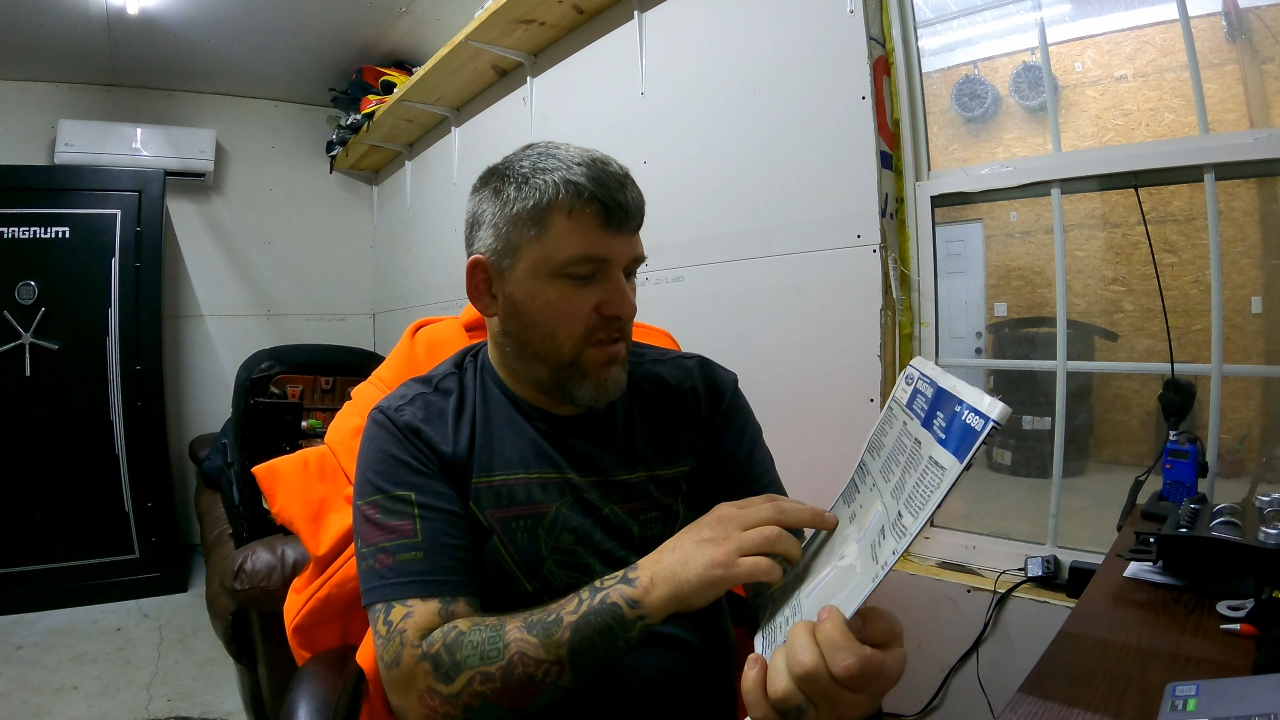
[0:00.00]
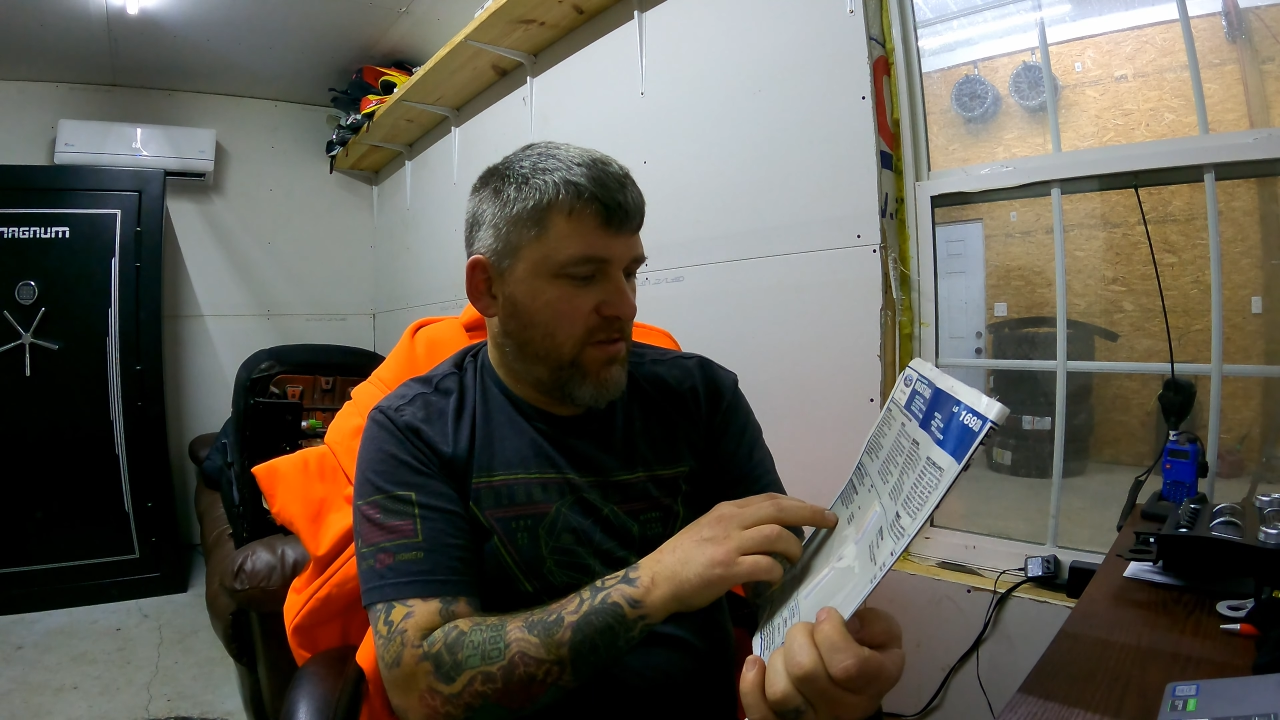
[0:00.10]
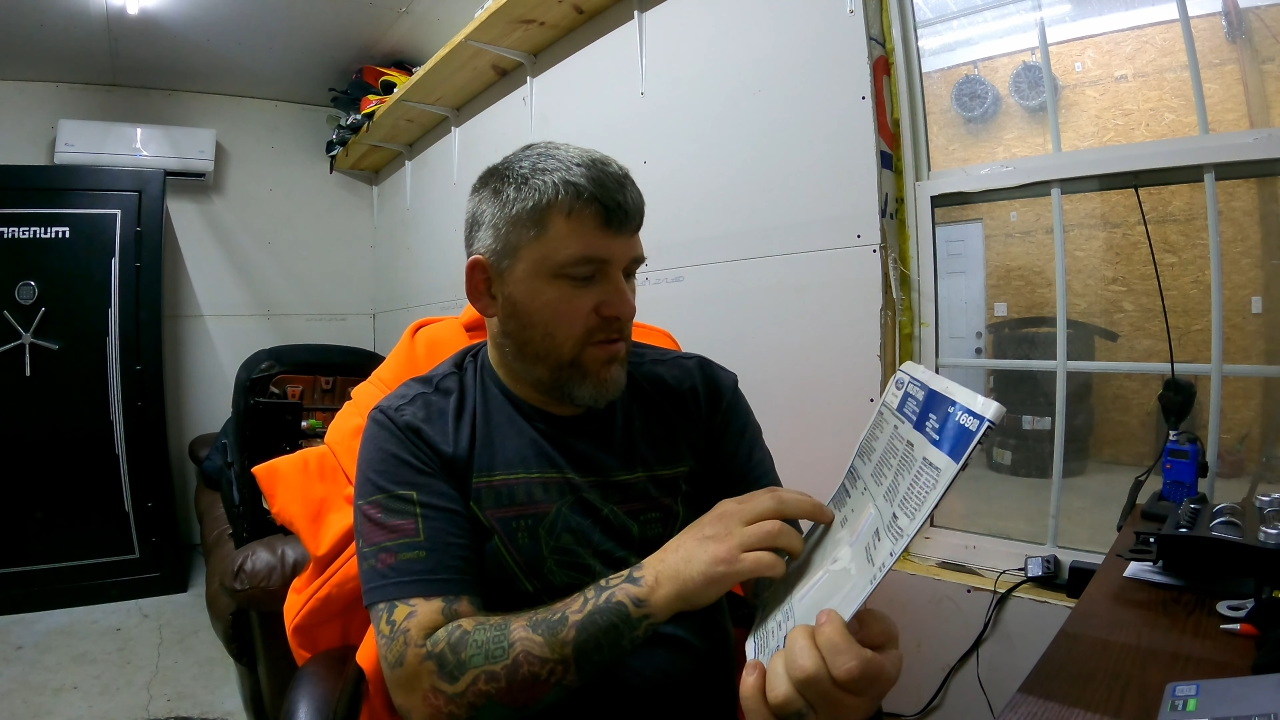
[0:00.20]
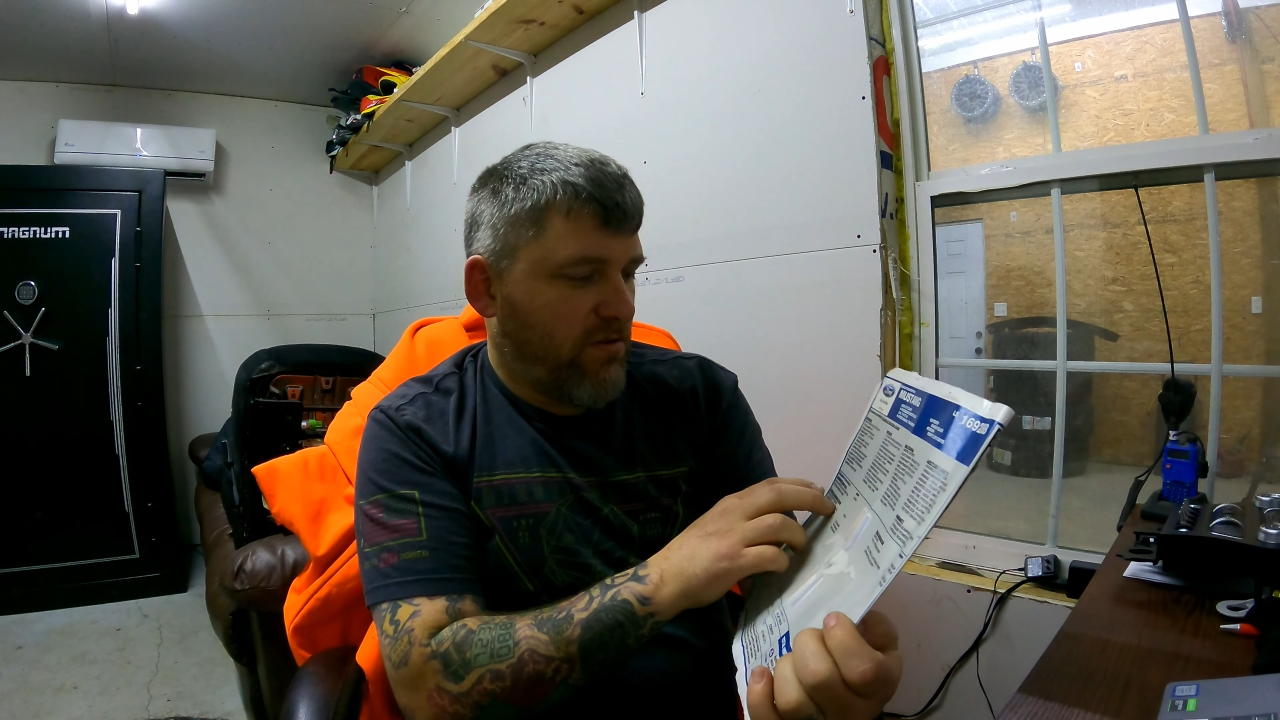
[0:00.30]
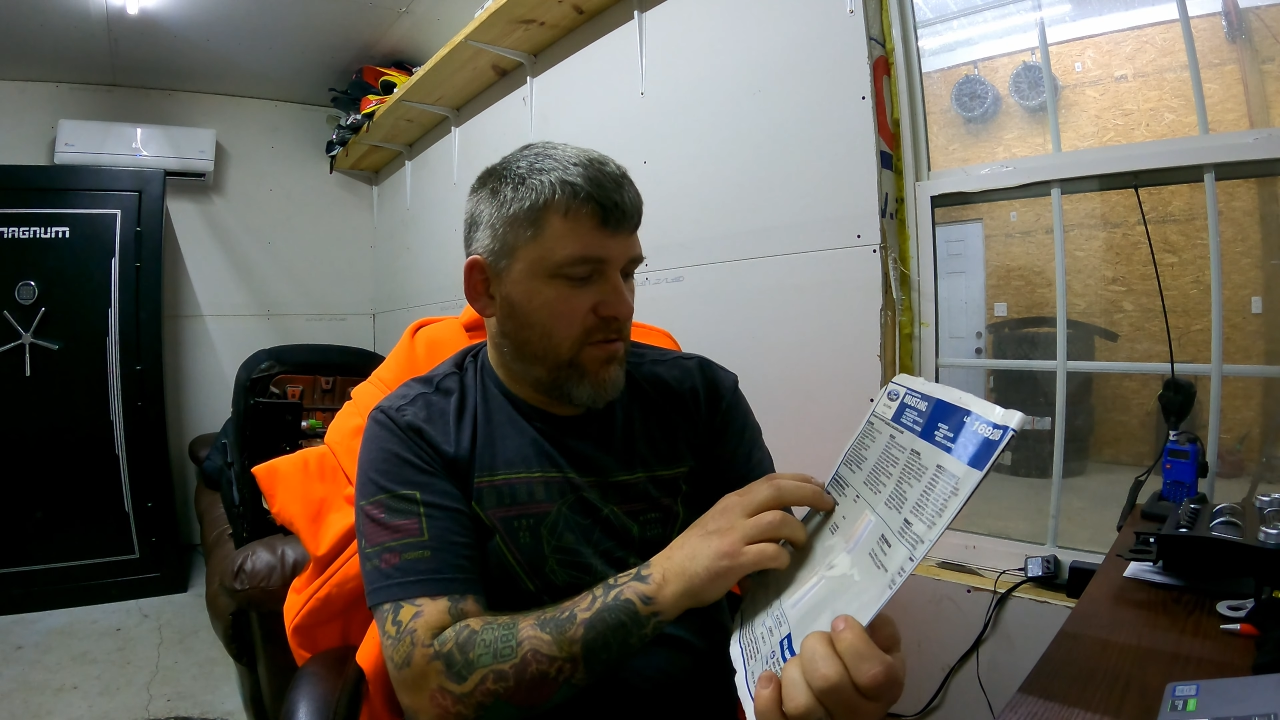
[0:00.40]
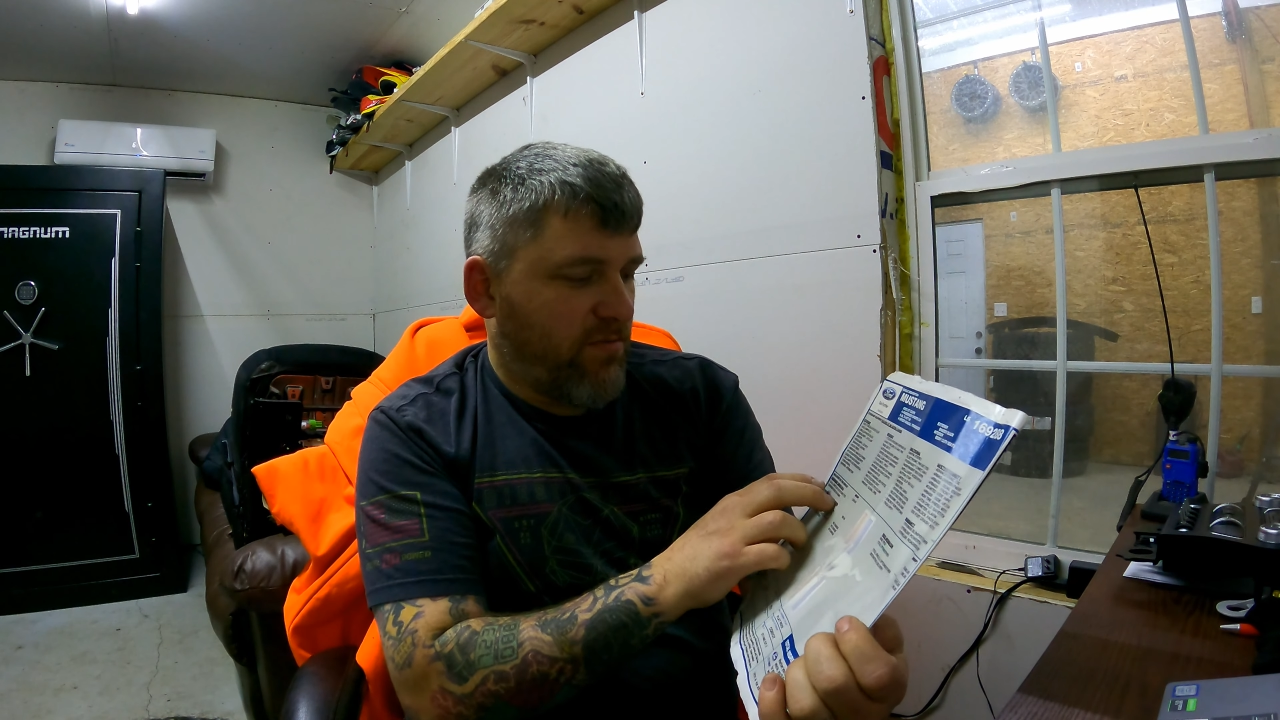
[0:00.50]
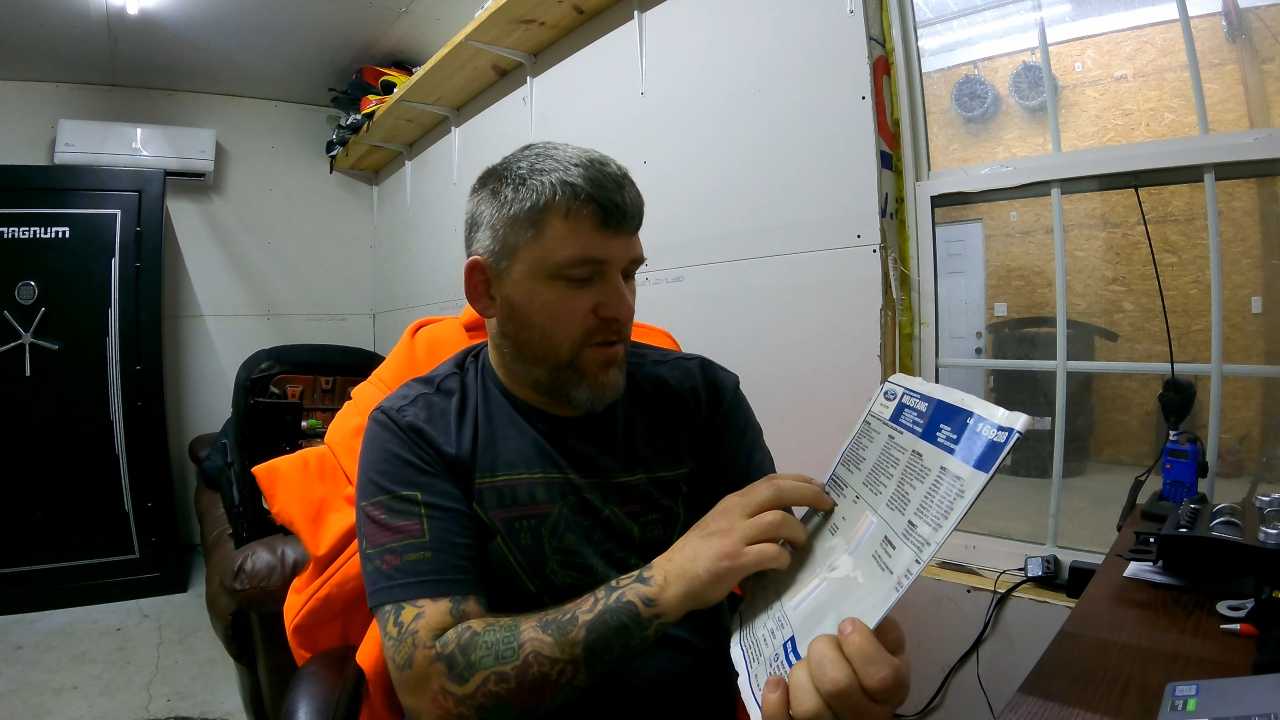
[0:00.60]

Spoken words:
easier